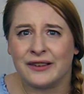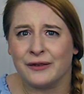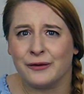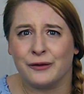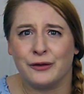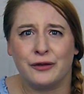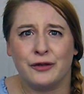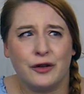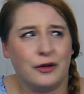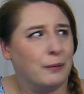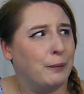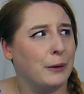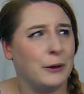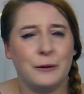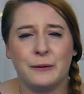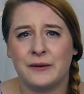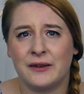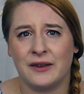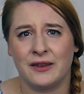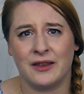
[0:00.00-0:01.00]
and full
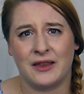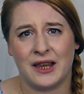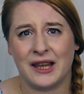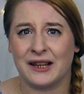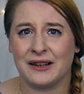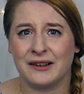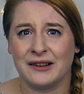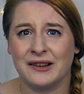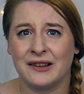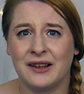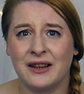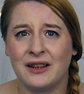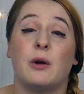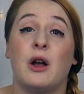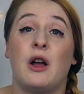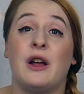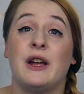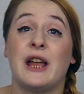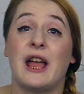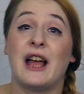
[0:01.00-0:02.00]
boots and things.
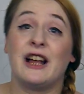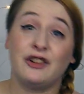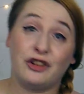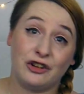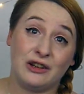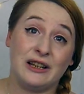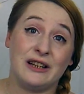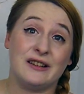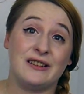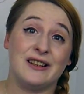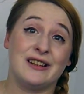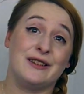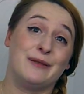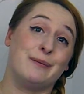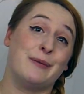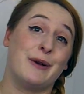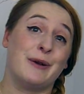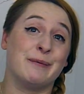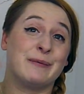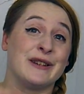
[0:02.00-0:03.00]
I actually did
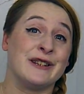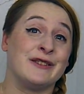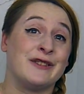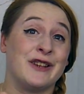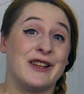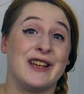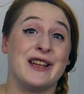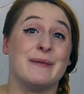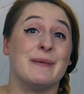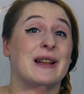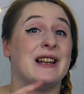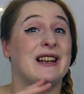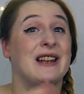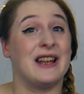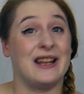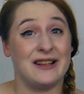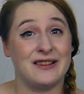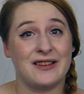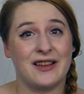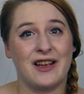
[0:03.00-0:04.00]
bump into him
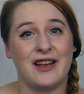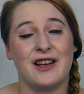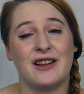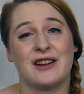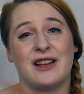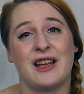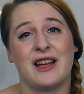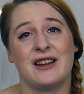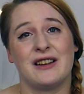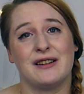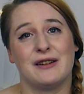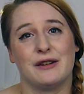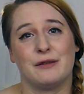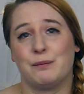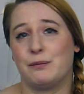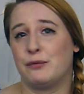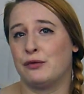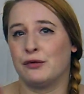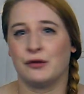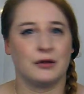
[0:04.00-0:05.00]
later, and I had a
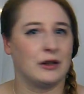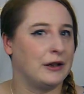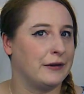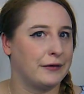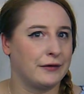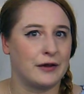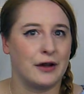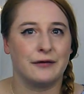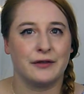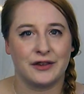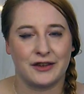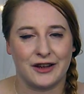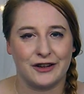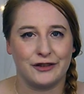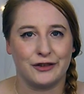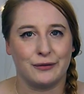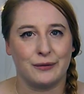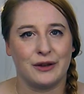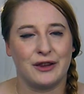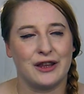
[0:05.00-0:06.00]
brief
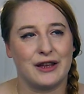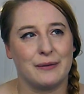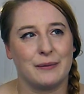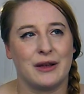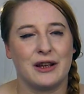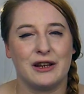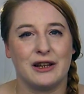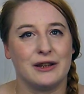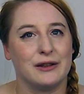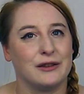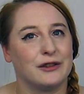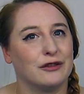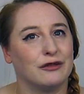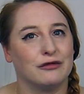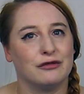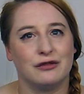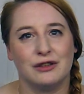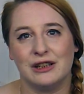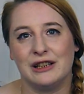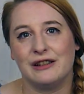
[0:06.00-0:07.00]
conversation with him, and he's
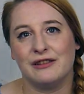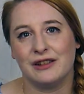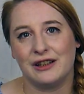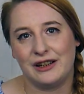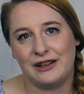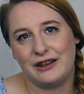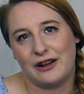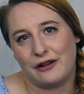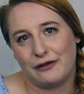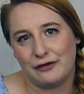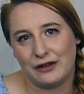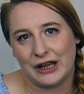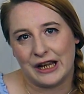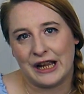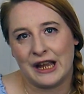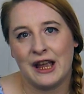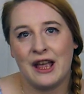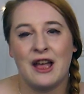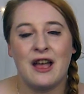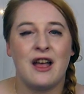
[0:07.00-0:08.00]
really, really
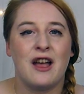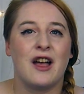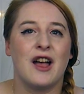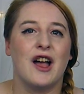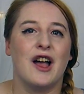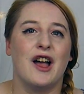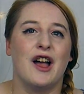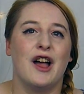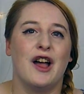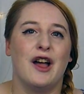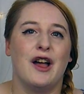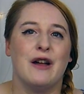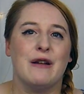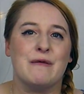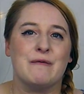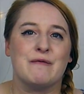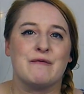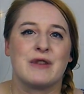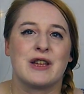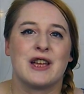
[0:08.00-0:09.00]
lovely.
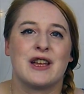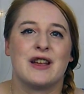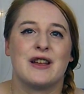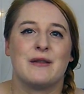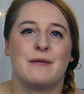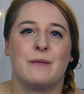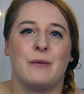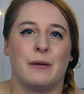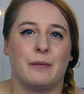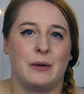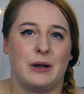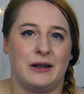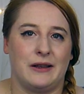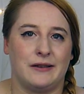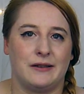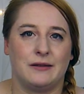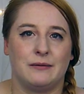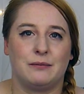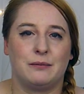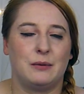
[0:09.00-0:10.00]
But
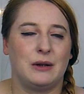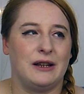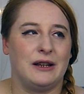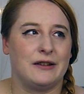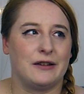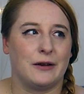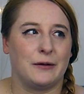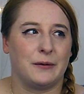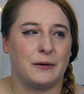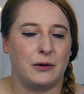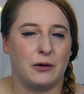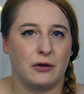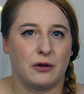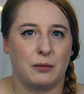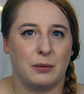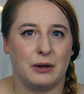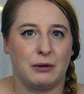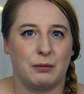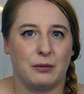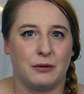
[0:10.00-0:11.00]
please don't stalk
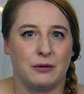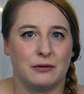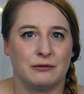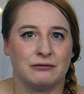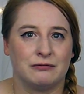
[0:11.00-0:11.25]
people.